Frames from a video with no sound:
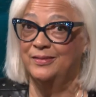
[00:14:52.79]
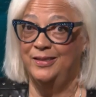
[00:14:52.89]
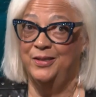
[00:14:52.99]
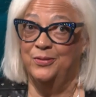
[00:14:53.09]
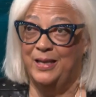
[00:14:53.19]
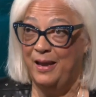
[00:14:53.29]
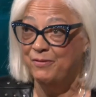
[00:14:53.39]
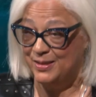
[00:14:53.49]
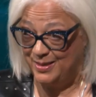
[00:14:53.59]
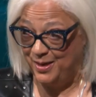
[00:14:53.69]
you know, gave
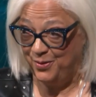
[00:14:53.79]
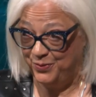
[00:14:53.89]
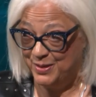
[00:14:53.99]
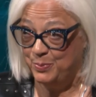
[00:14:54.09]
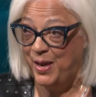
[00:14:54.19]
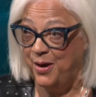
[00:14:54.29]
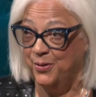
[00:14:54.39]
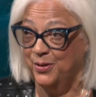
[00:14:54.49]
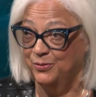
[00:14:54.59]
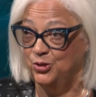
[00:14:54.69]
itself this power of